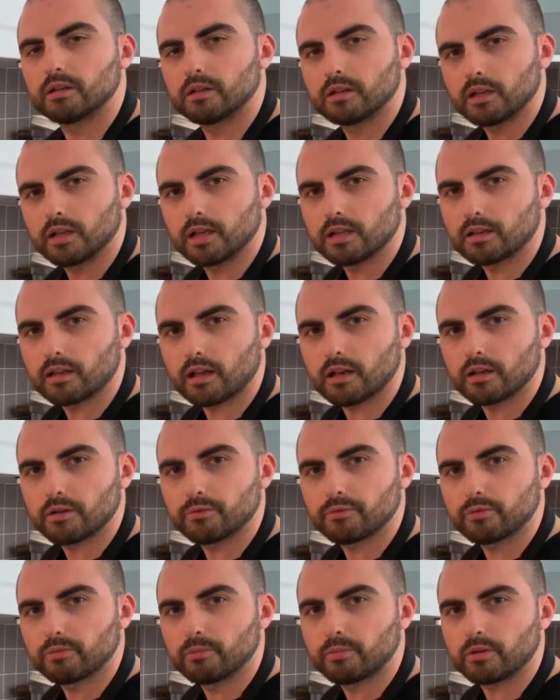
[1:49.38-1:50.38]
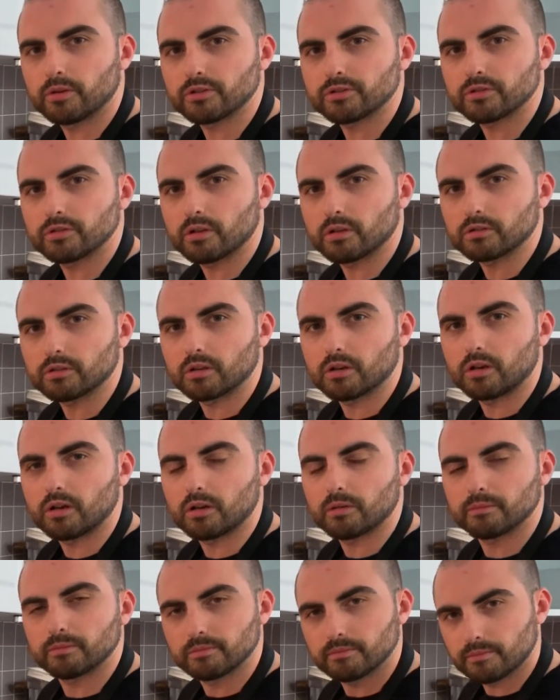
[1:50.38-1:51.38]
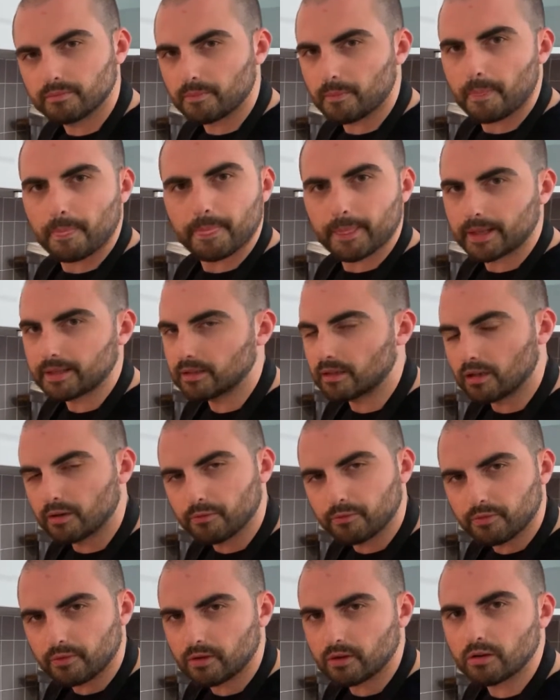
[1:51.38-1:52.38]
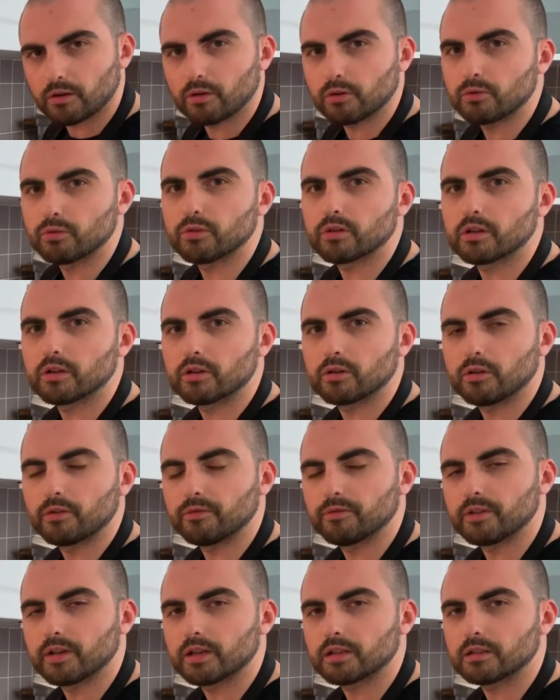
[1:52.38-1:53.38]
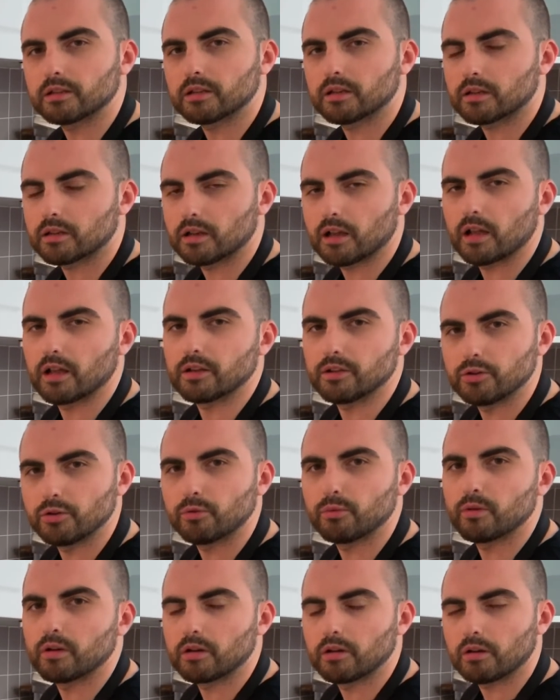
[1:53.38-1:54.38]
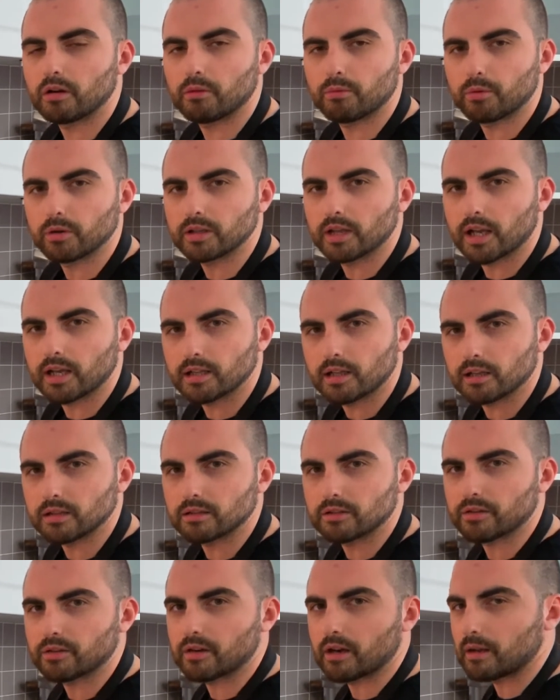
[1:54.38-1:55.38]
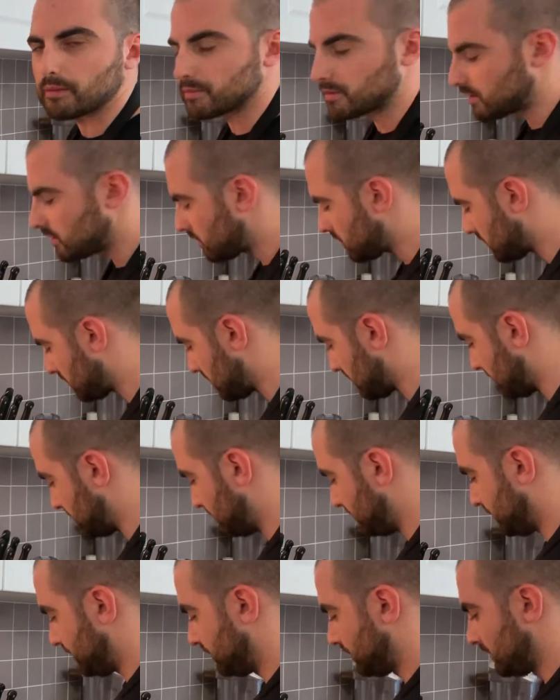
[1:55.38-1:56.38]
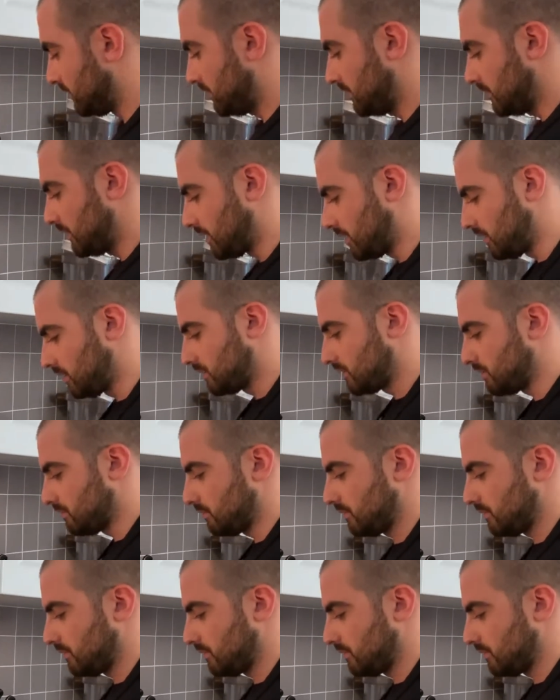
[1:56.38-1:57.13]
italianfoodboss.com, then follow cooking converter and you will know what 800 grams is, because